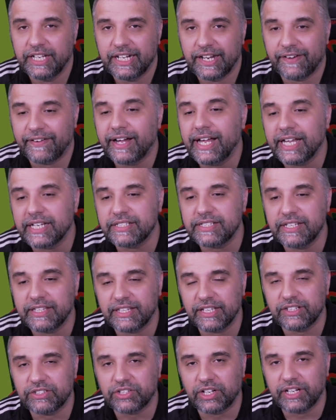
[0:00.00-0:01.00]
Now, I actually
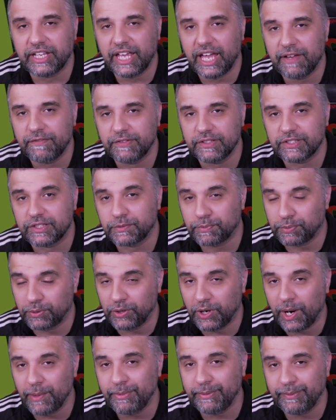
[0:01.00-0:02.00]
think Johnny Evans has
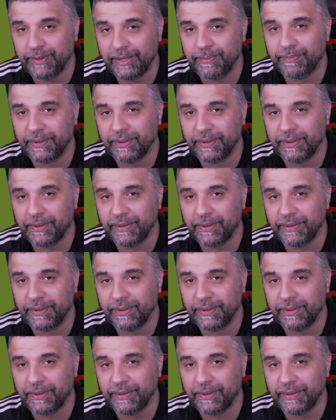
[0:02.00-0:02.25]
probably